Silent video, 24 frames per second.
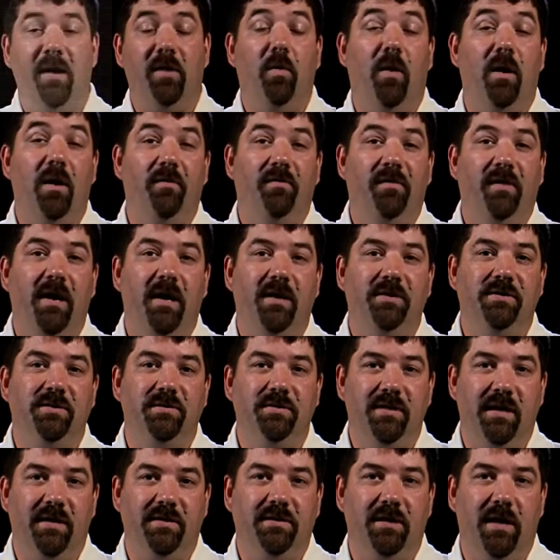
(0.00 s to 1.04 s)

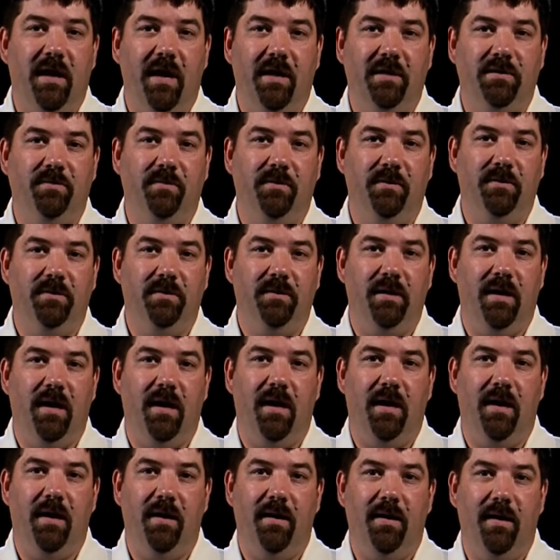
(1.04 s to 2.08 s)
qualifications as an expert,
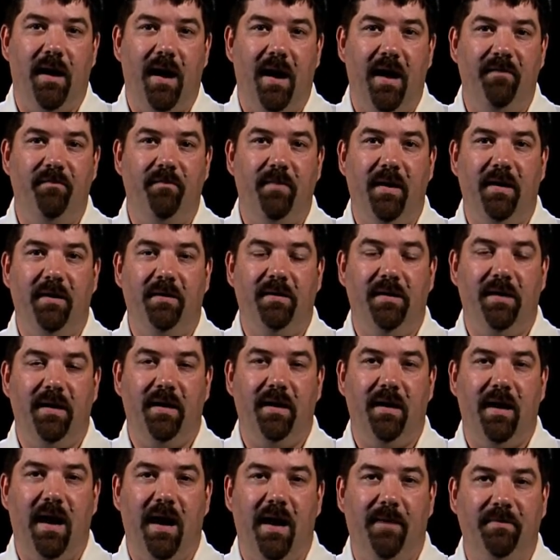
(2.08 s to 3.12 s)
I've been in
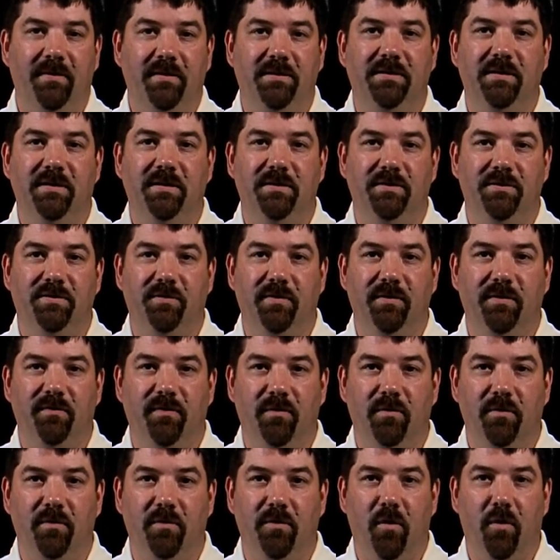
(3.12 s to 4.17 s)
the optics industry
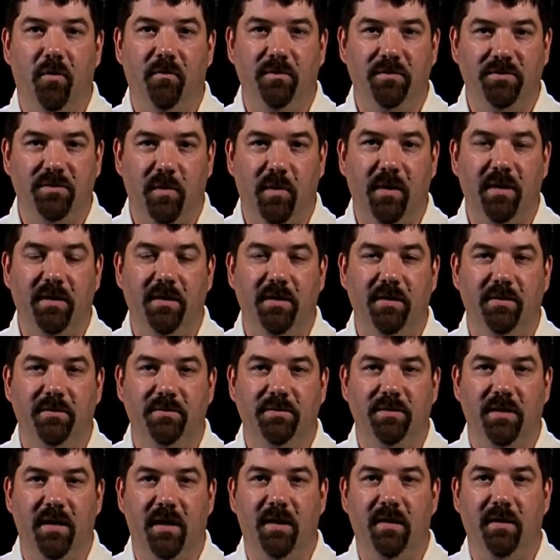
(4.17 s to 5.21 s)
for over 20
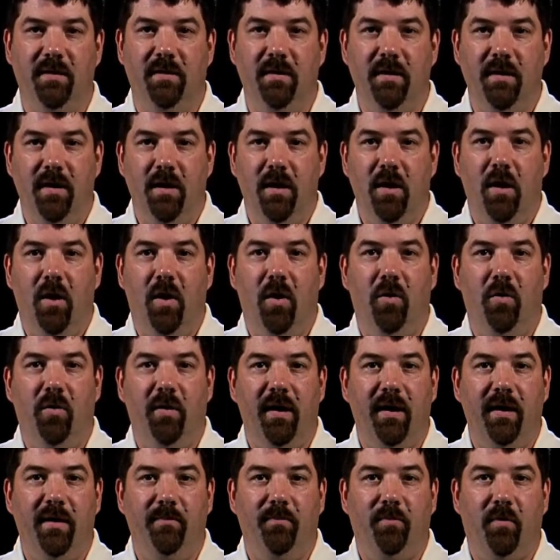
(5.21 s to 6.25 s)
years. I
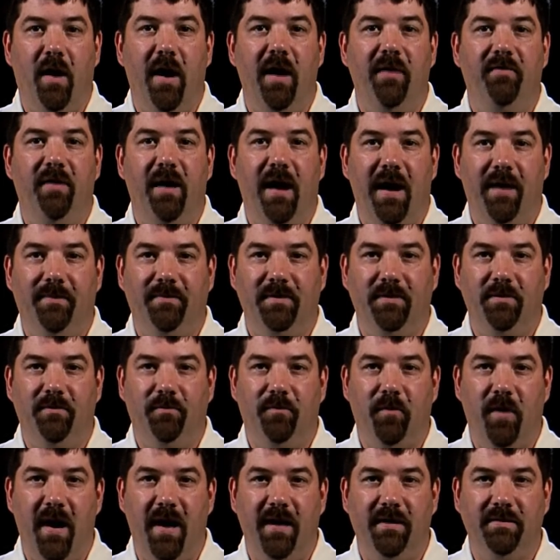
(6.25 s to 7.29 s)
own a private optical
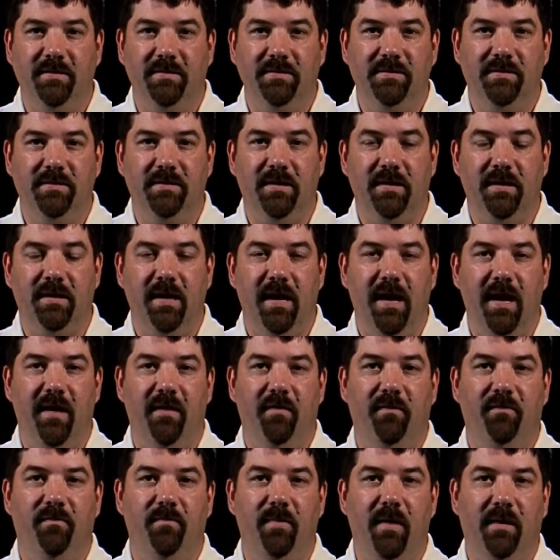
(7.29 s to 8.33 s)
practice and
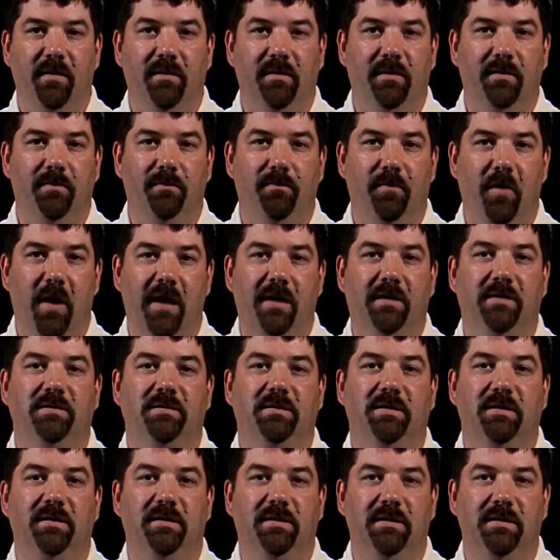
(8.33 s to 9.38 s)
have been
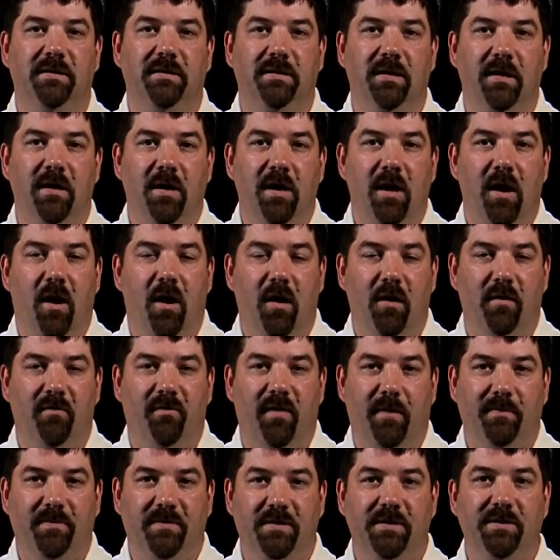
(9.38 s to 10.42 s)
practicing the art of
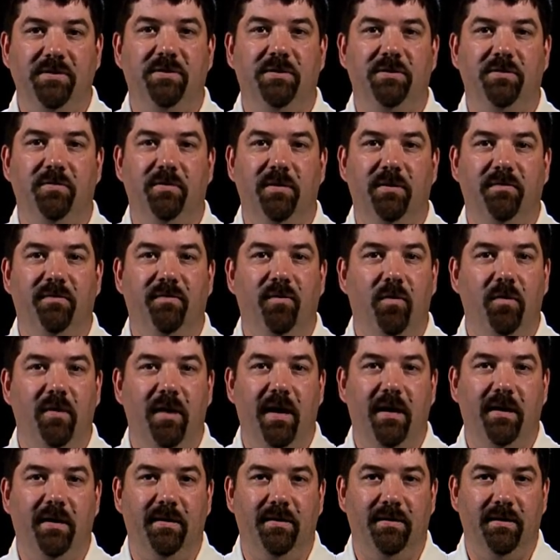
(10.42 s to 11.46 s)
opticianry for
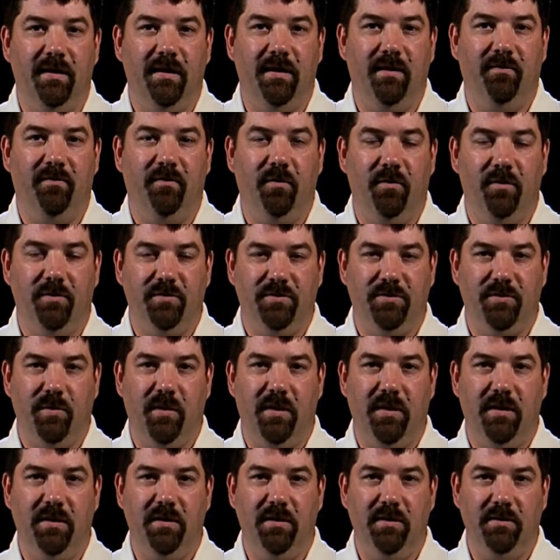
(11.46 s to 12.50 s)
that for those
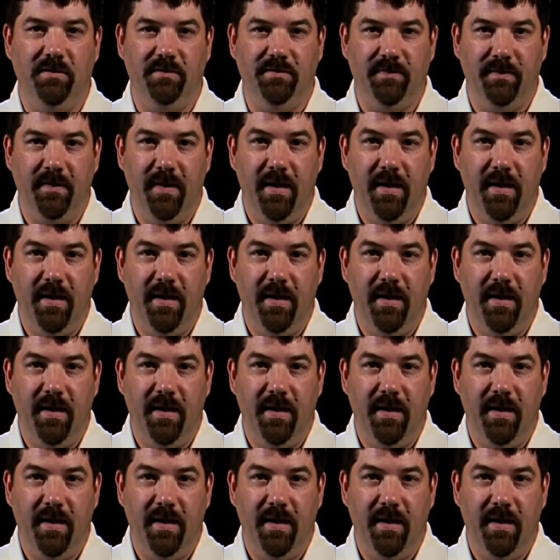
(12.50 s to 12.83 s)
20 years.